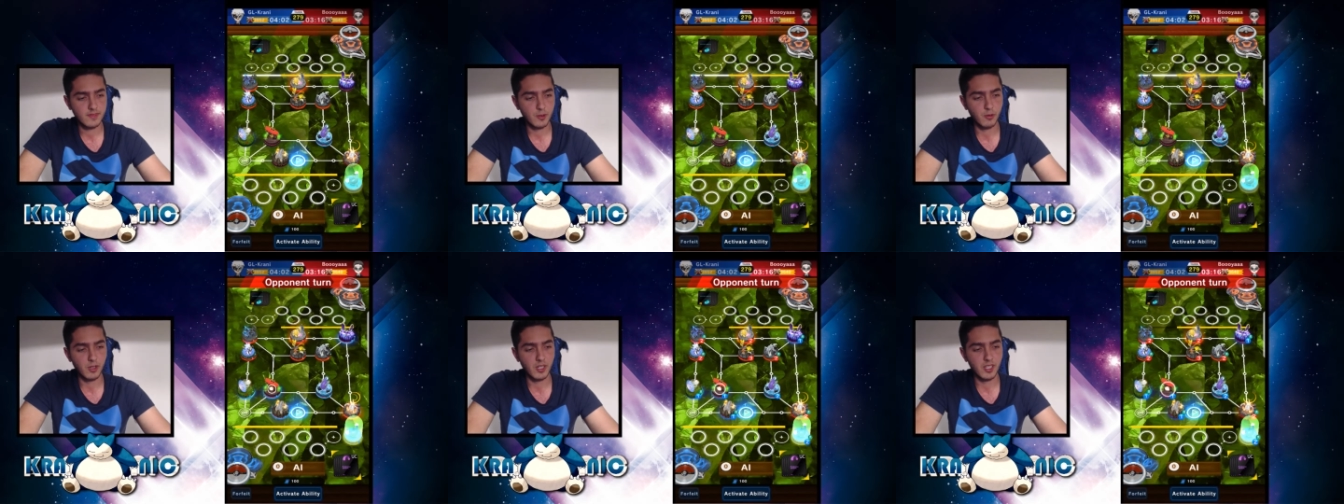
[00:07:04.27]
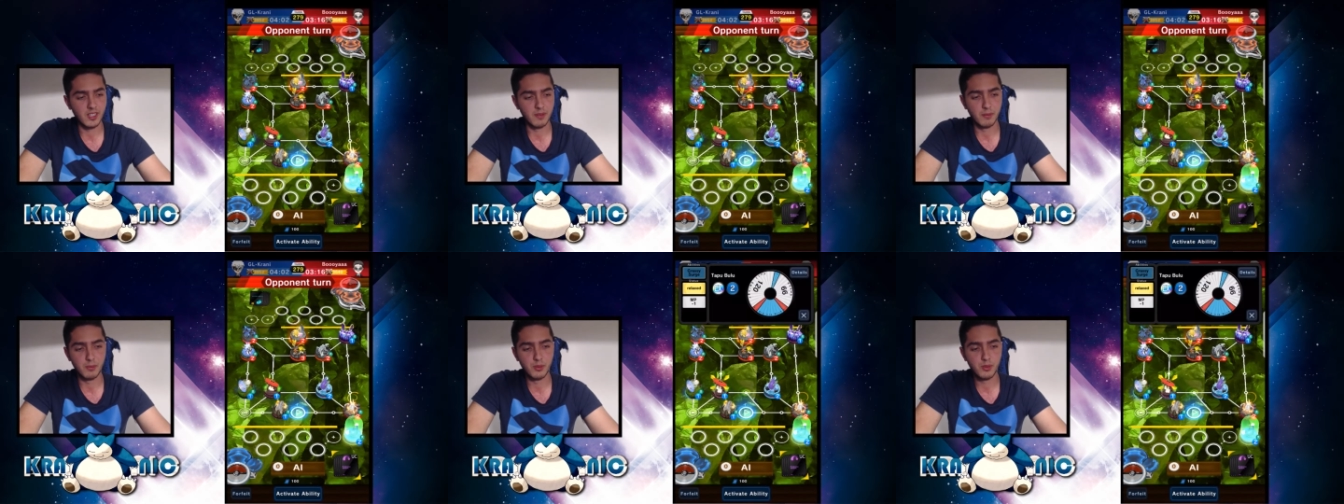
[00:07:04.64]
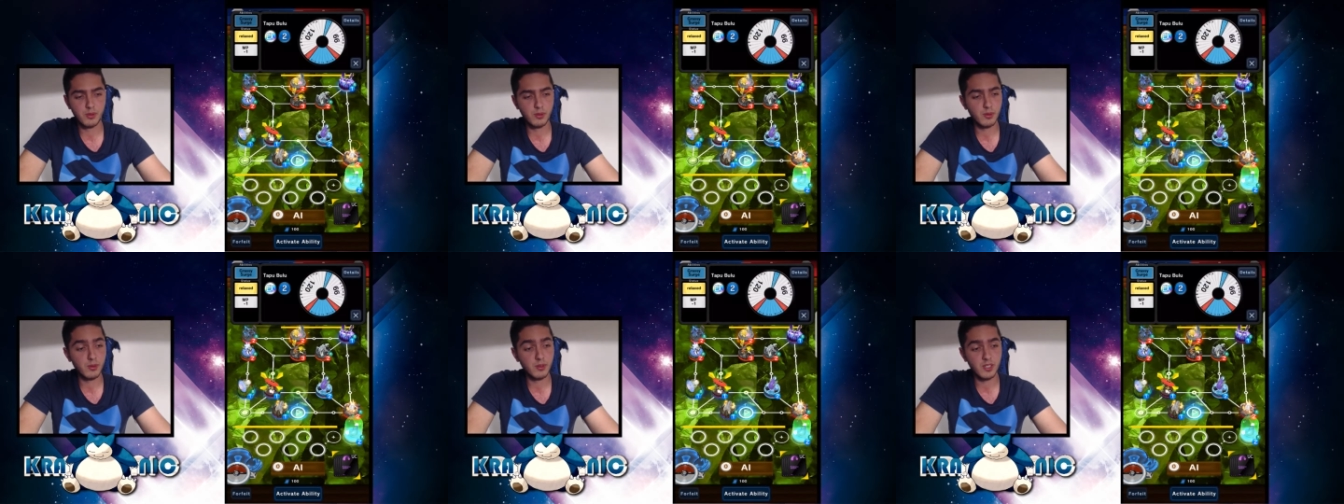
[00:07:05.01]
Well,
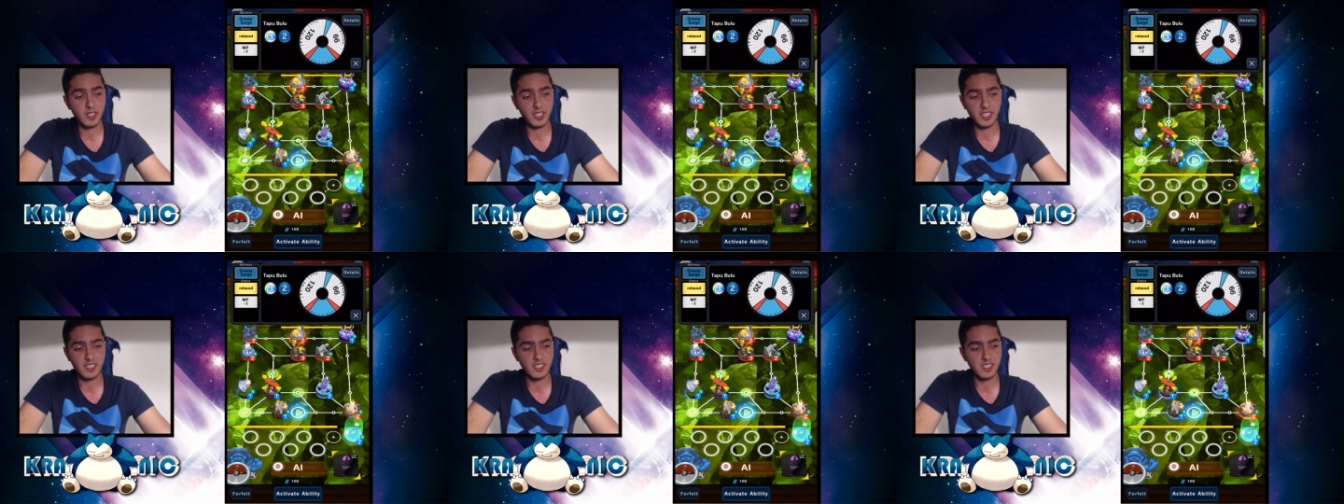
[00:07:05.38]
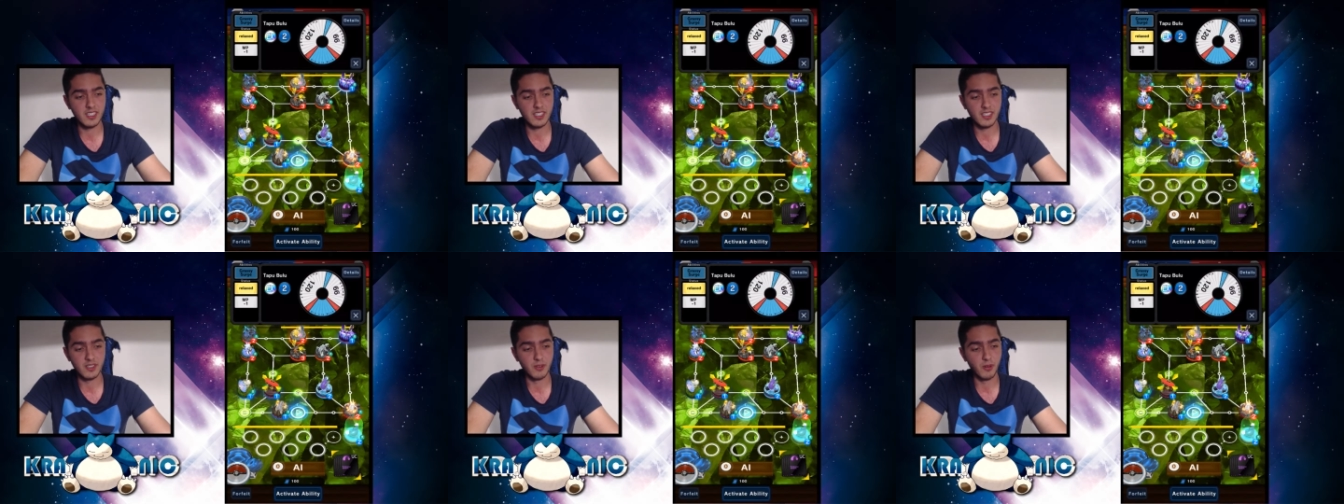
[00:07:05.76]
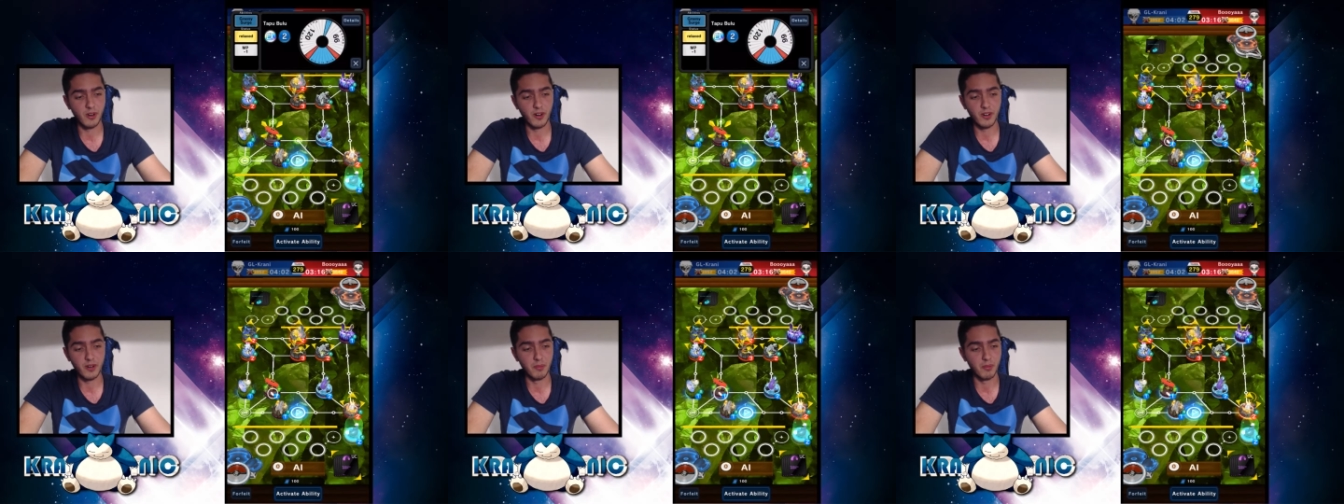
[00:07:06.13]
Bulu, he, you
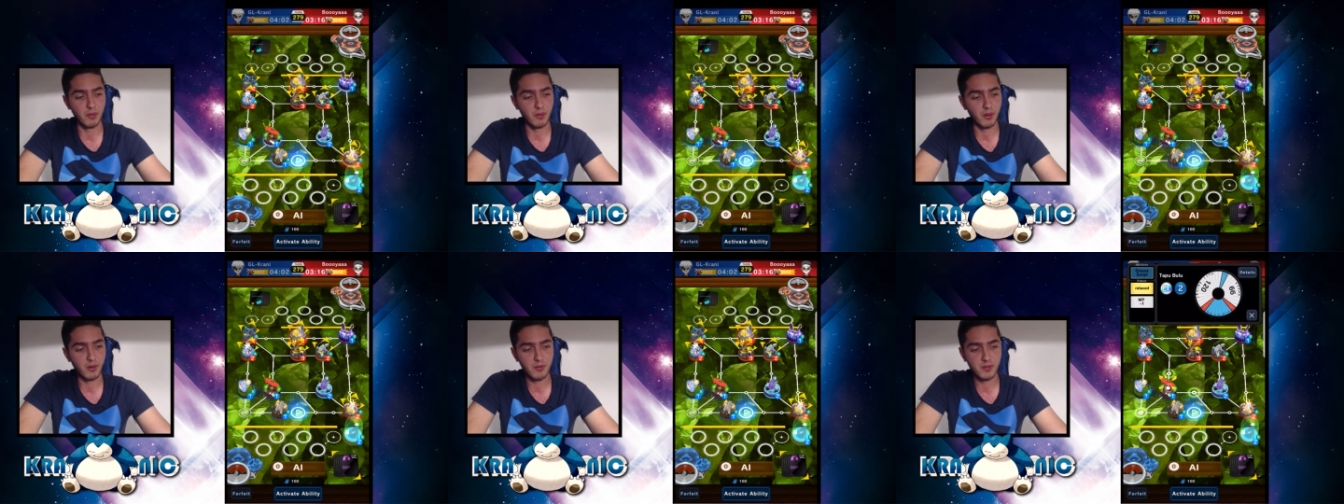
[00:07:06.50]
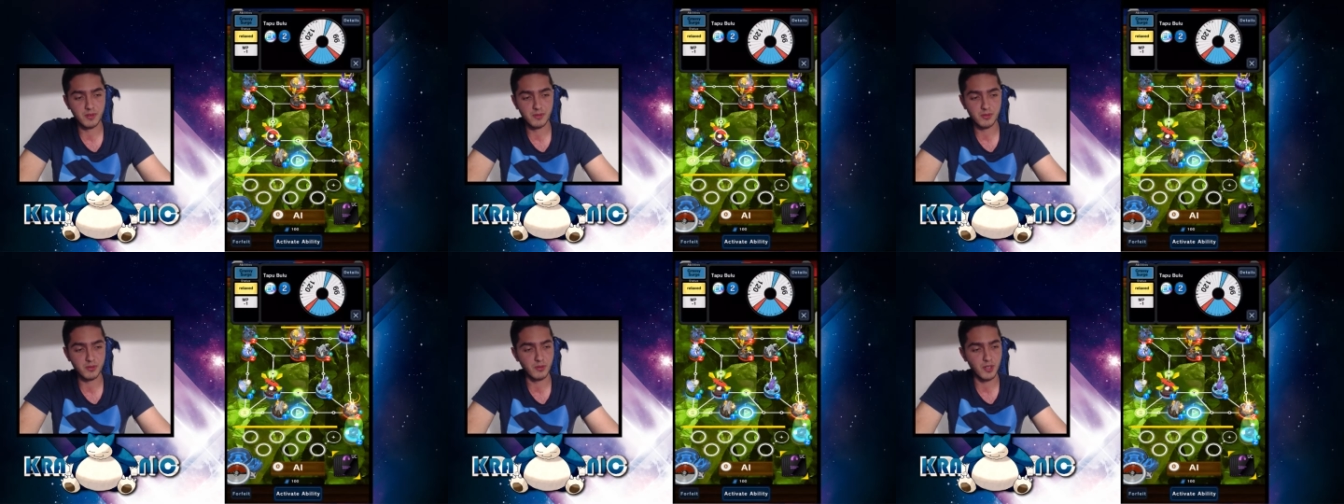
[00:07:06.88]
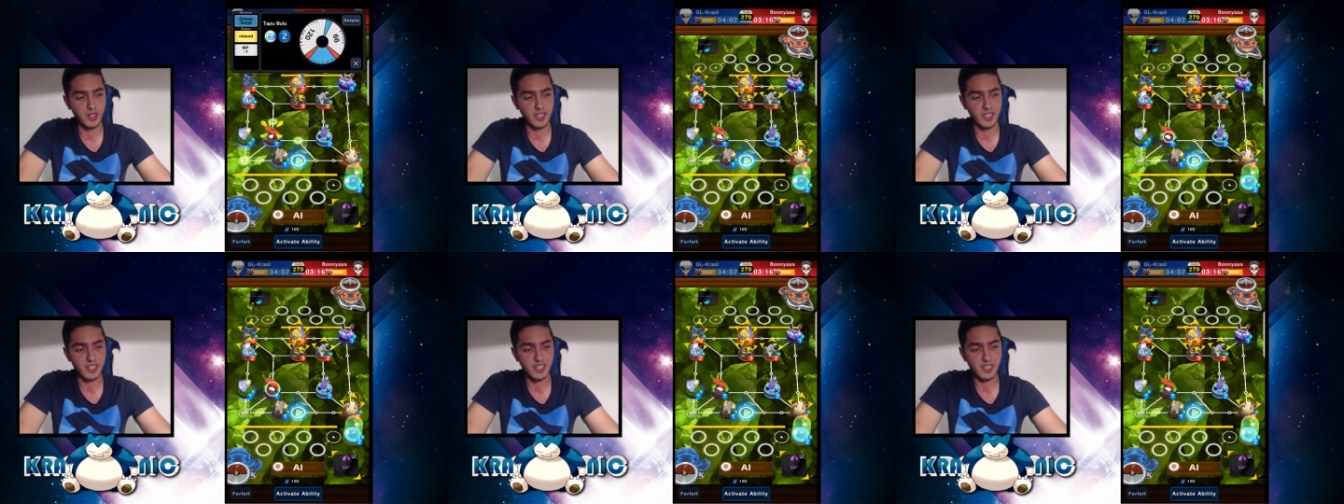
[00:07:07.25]
are in problems
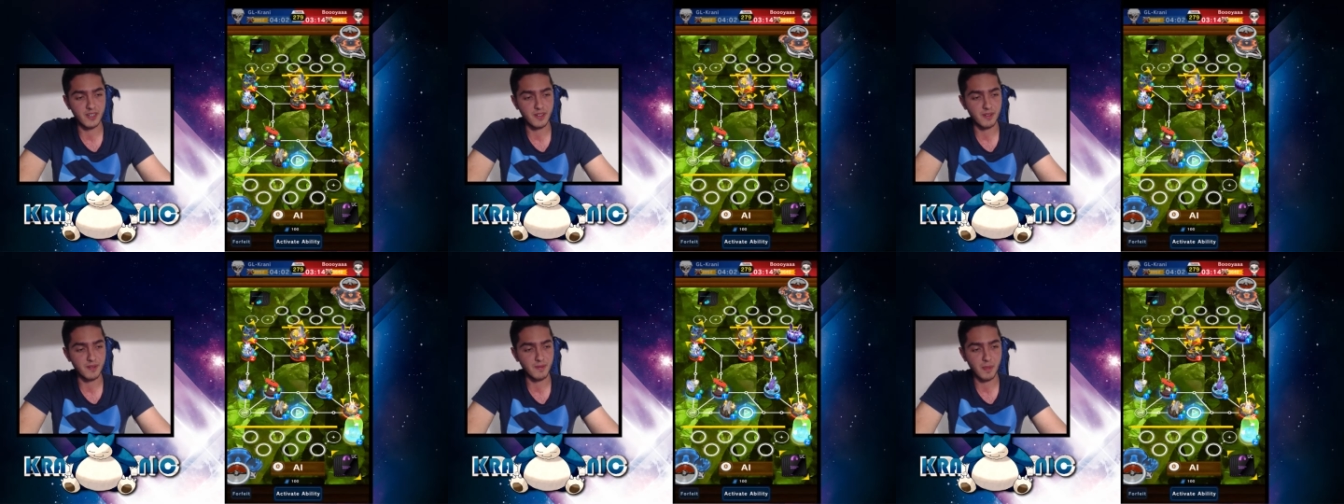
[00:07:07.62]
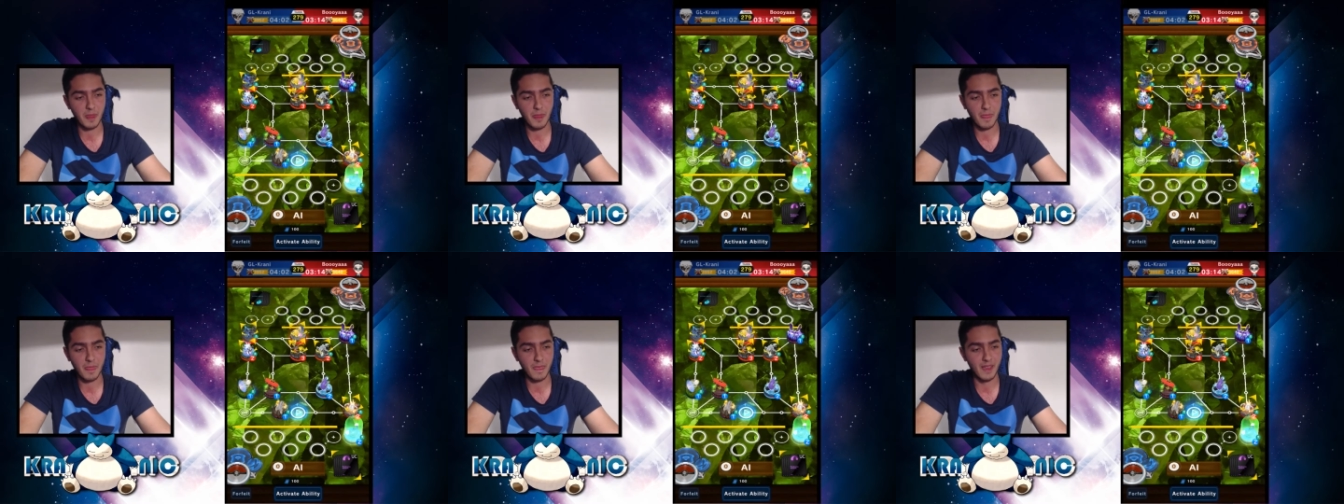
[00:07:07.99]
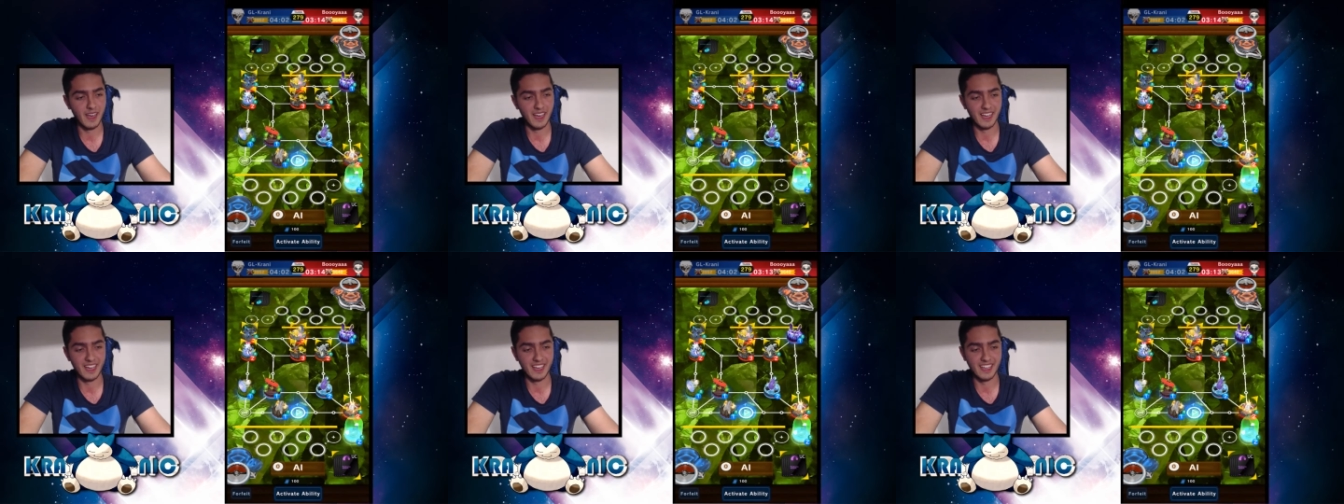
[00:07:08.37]
right now.
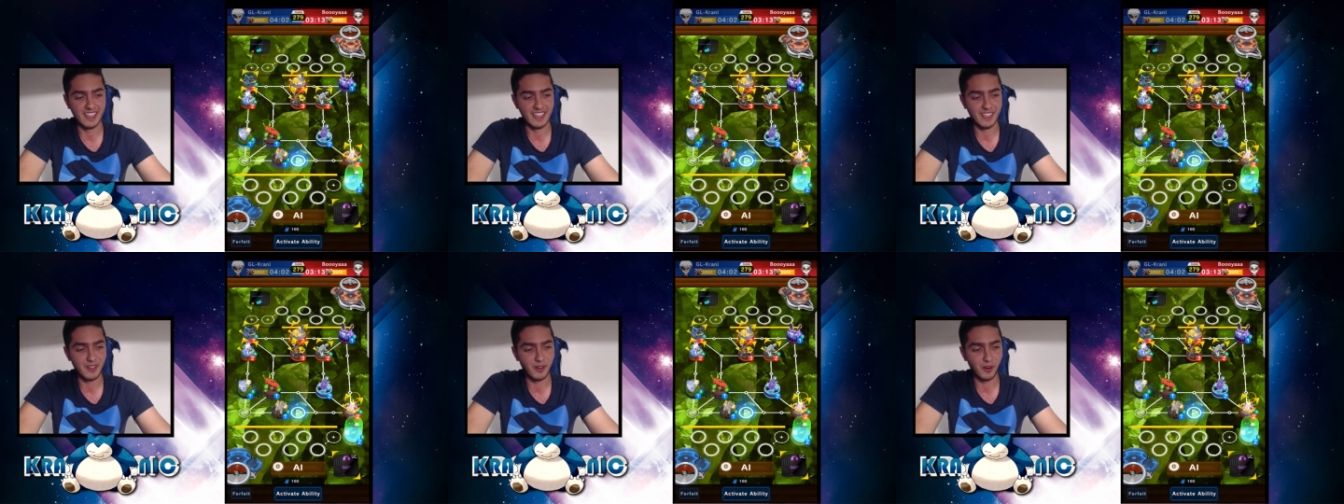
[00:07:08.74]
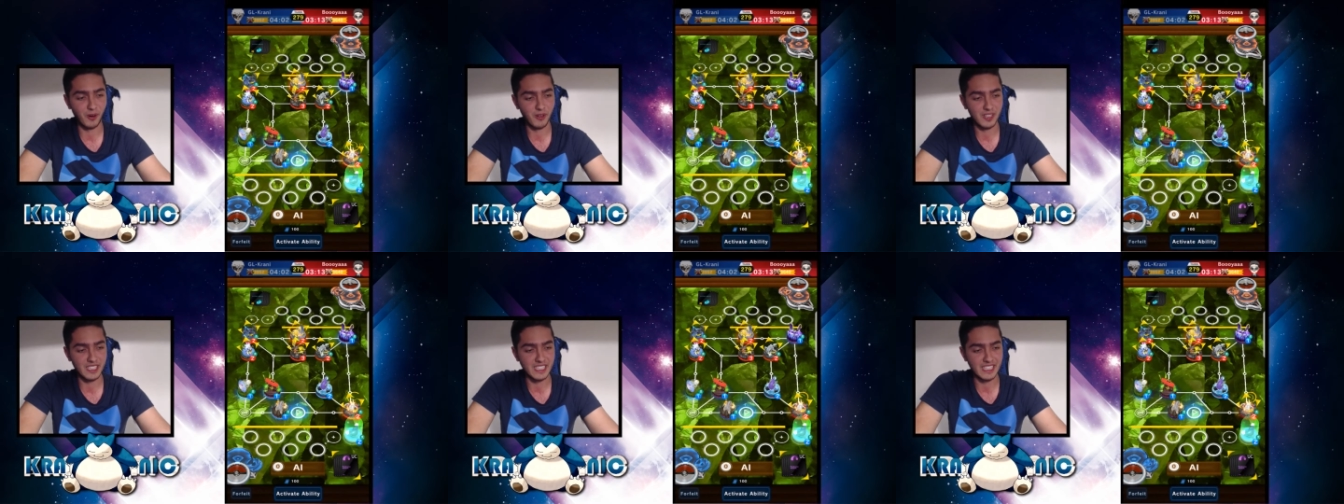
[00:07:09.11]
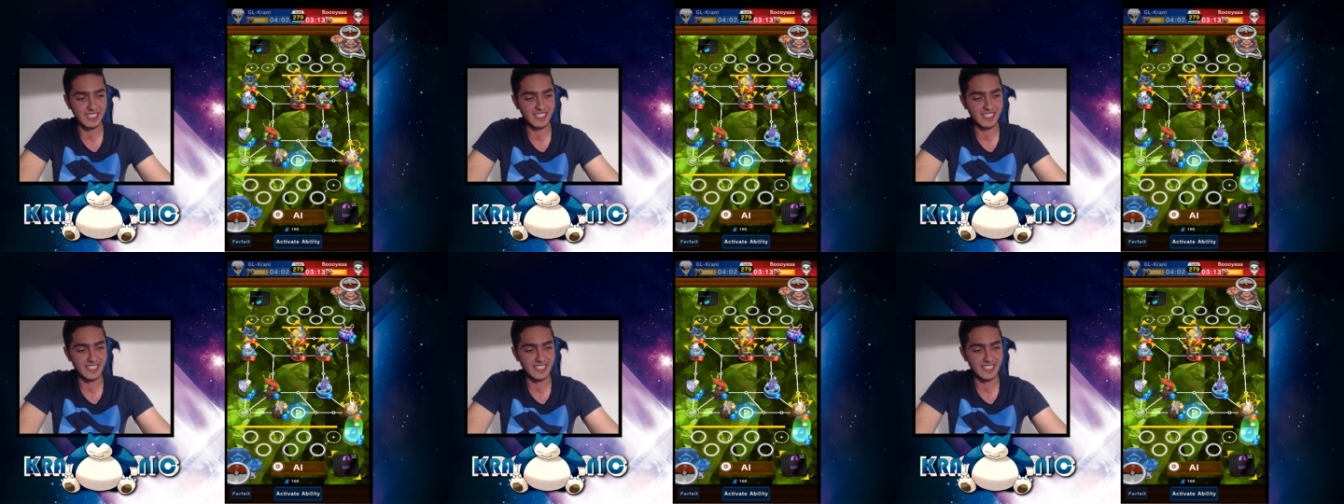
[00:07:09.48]
I call it.